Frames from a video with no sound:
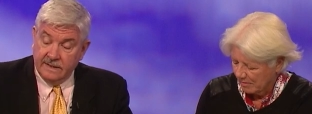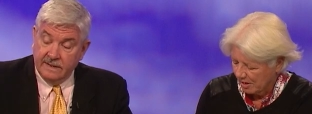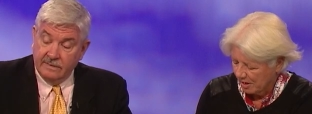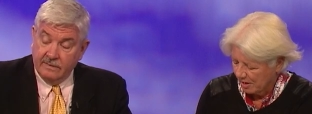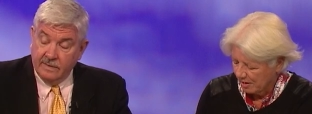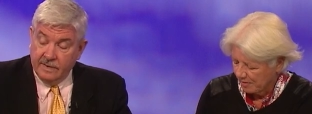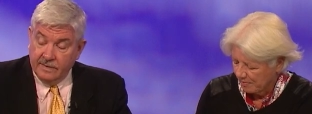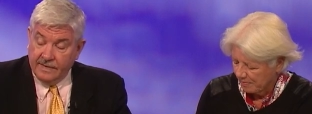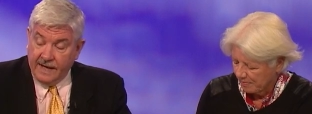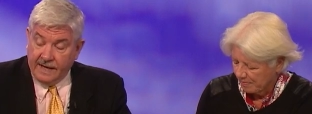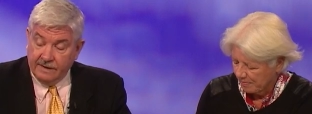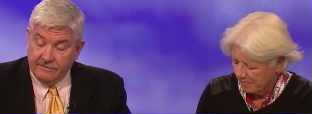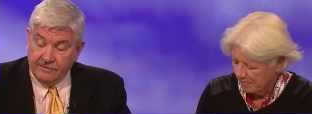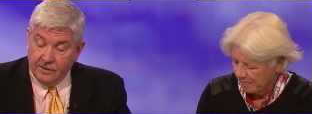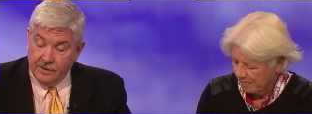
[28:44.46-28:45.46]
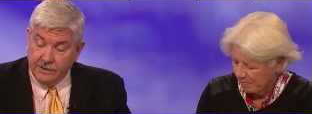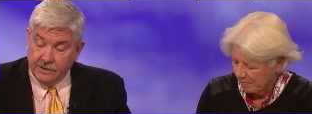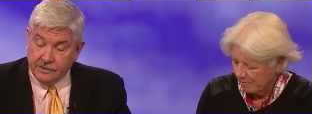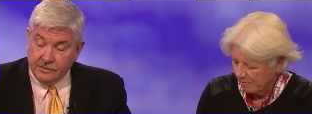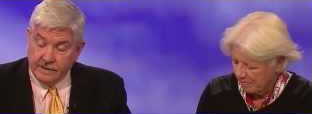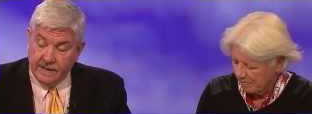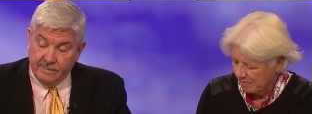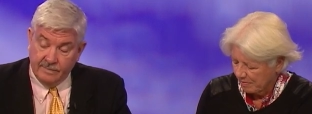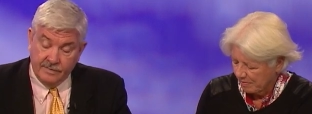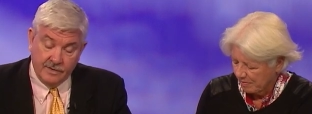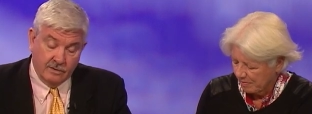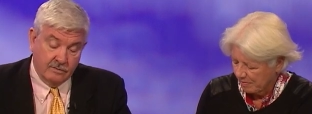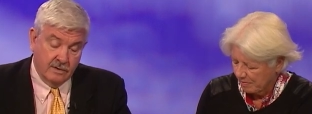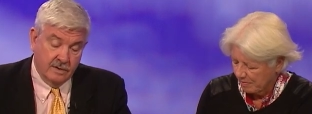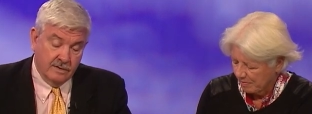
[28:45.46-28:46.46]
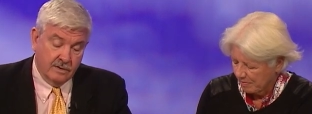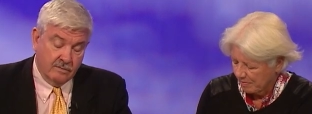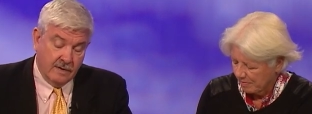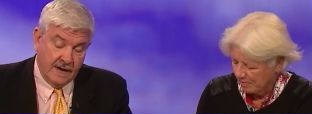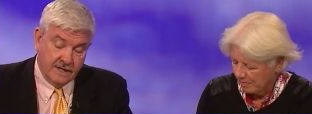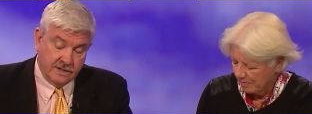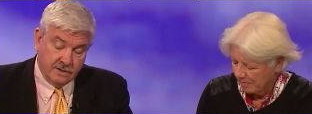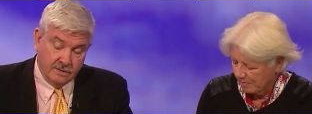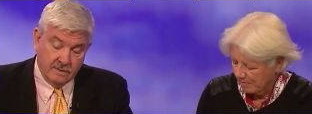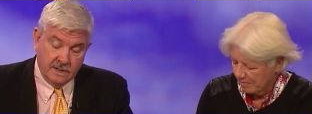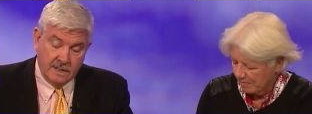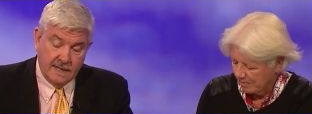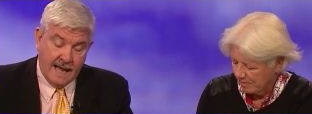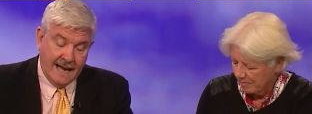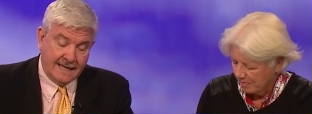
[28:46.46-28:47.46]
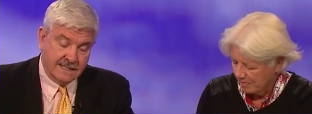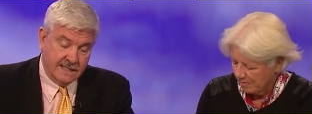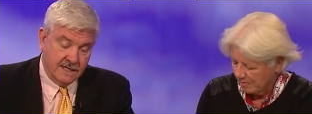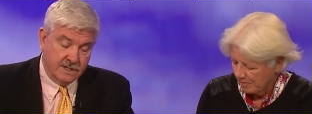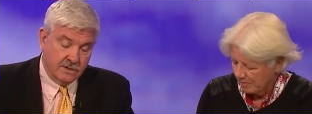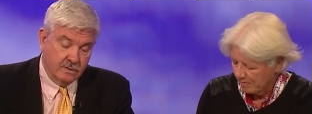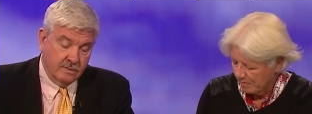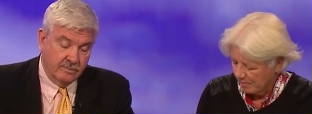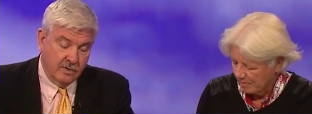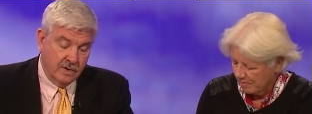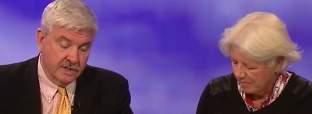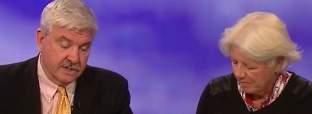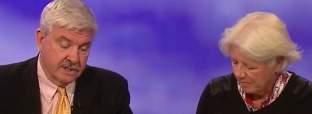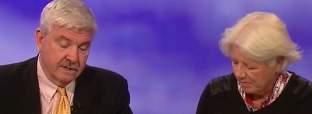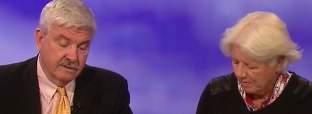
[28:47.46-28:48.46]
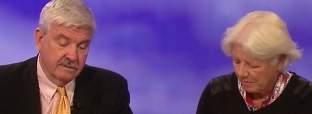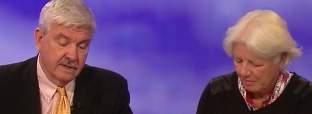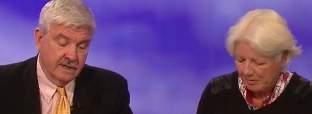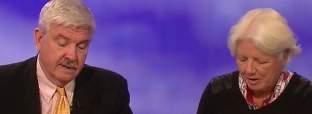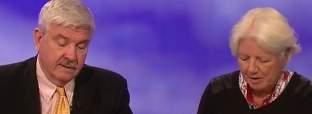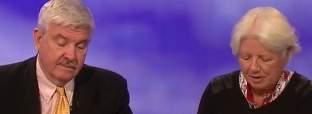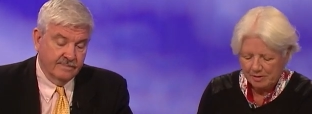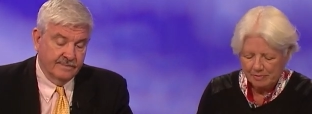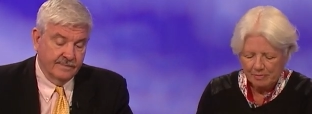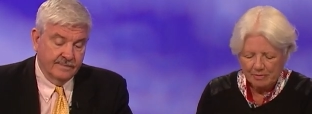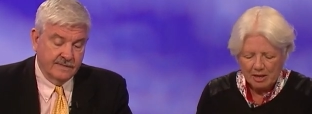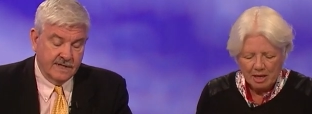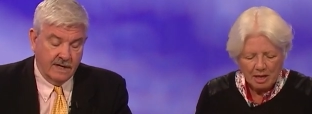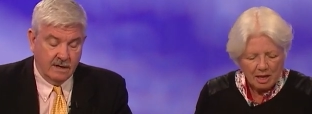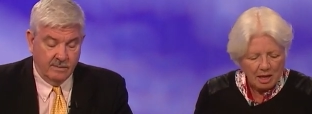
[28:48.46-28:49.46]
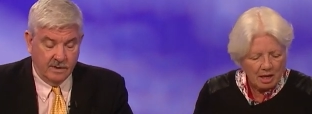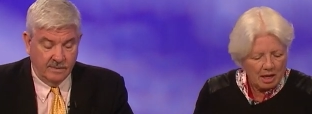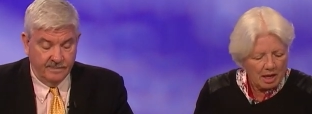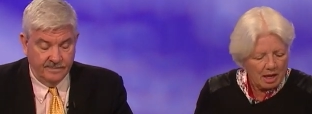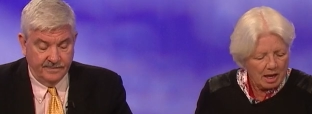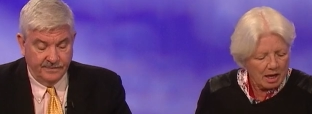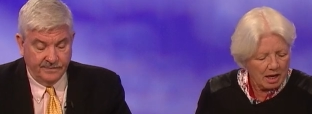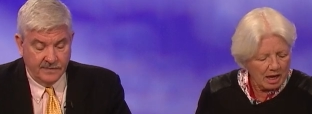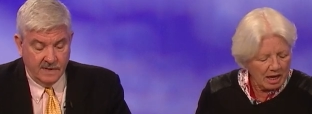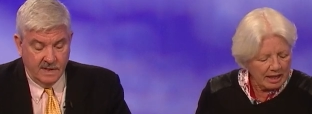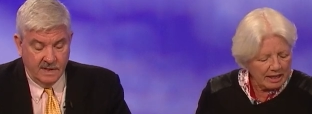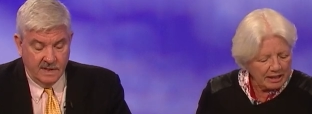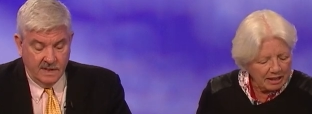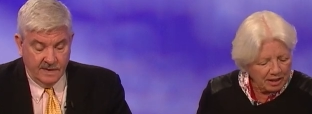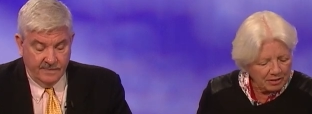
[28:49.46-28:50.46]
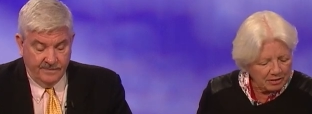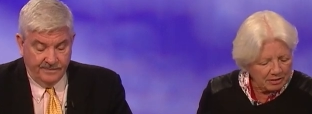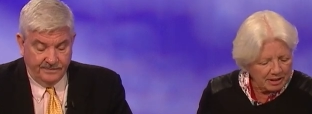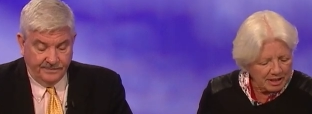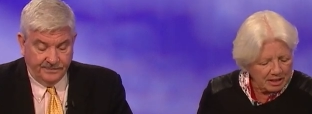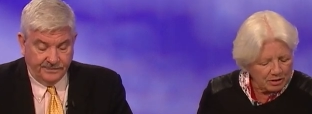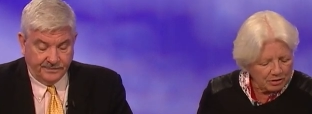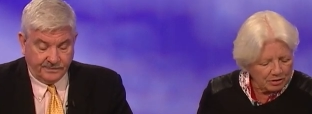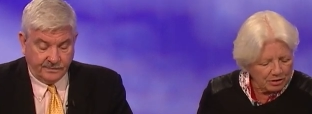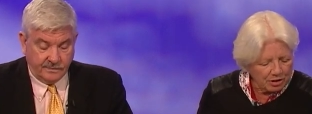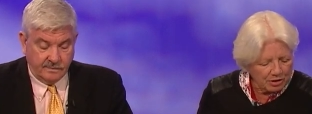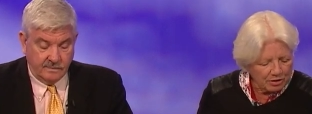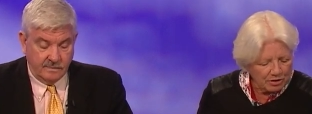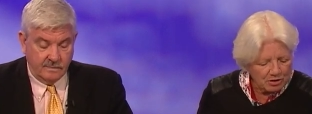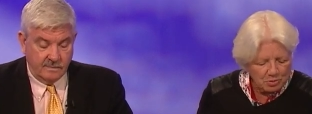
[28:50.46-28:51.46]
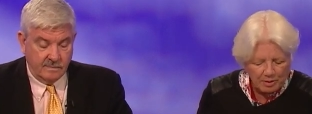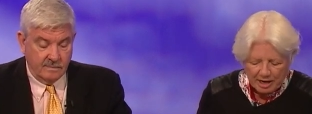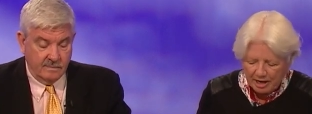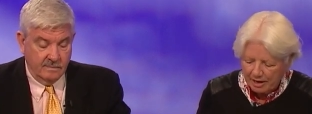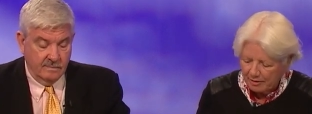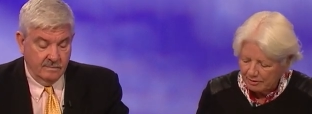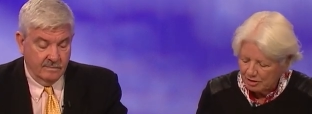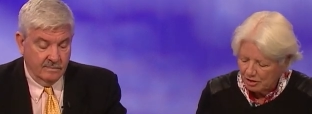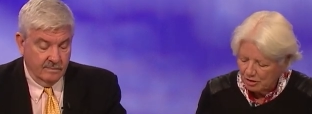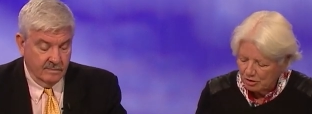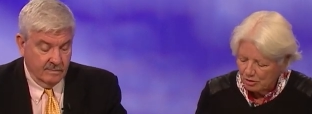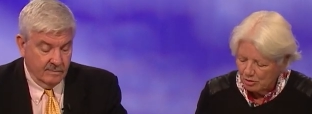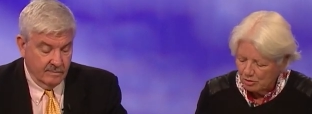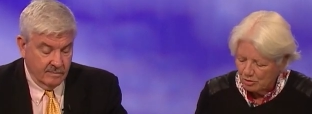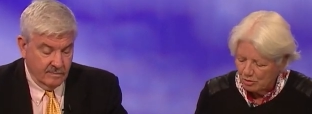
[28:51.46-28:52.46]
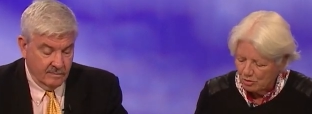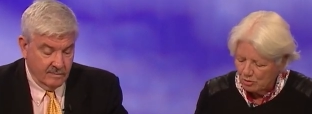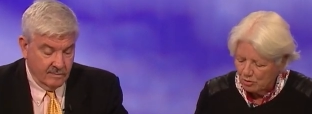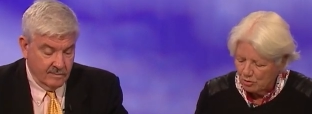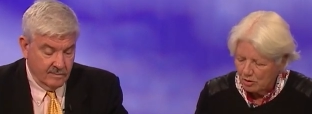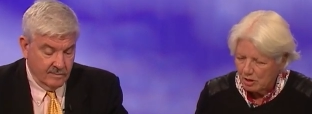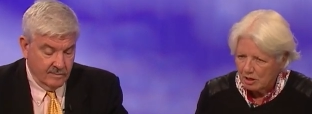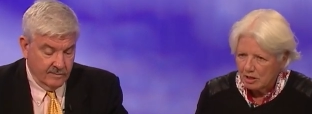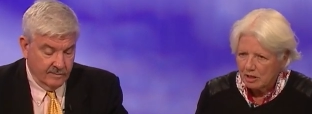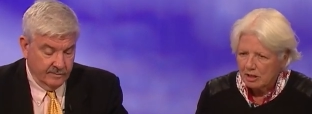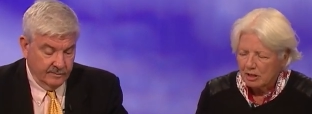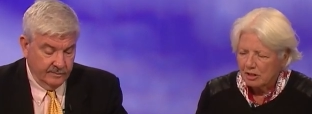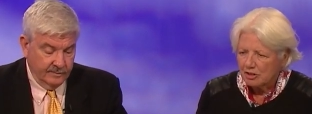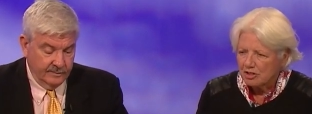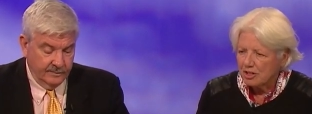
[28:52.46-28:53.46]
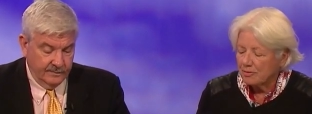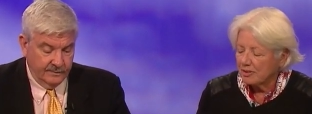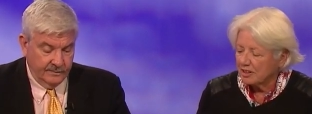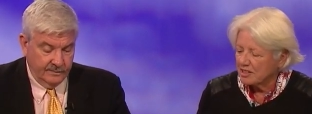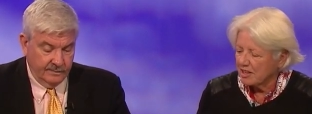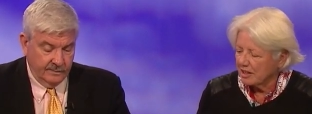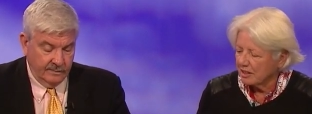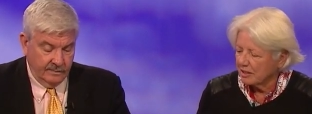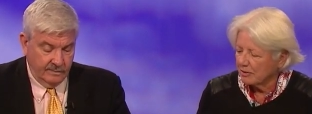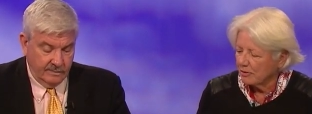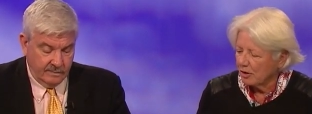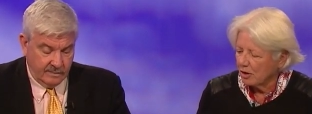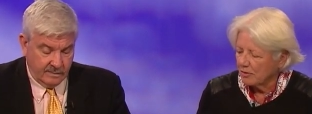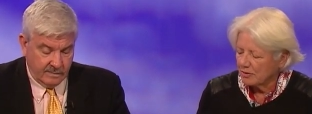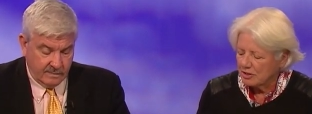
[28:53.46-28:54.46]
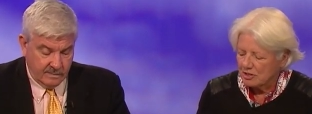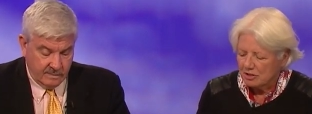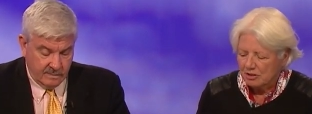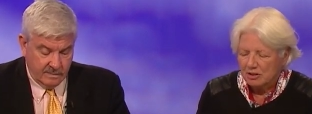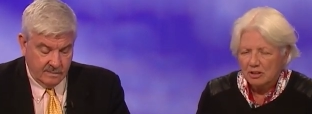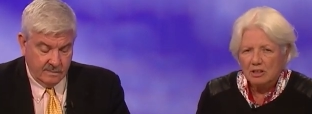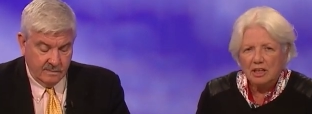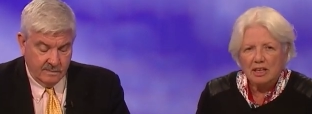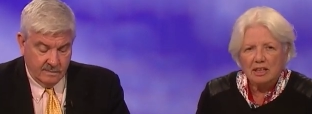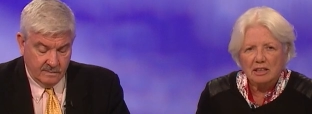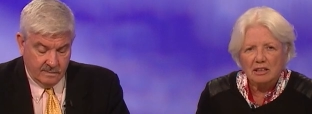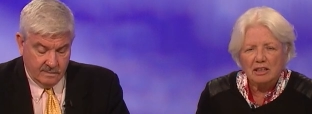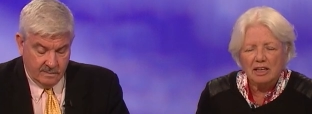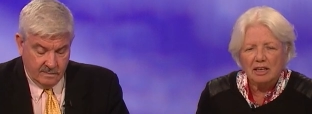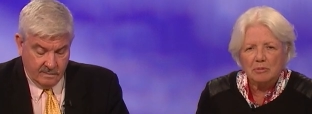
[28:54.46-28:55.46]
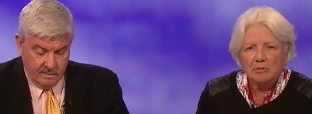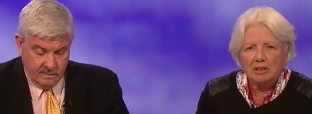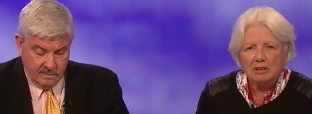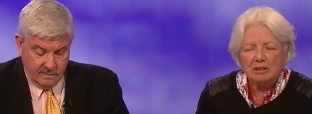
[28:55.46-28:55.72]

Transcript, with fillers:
Speaker 1: Uh, yeah. Where they can further trim the the right to uh, access to abortion. Yeah. Terrible.
Speaker 2: Uh, in other legal news, we have a new uh, chief executive officer at Lambda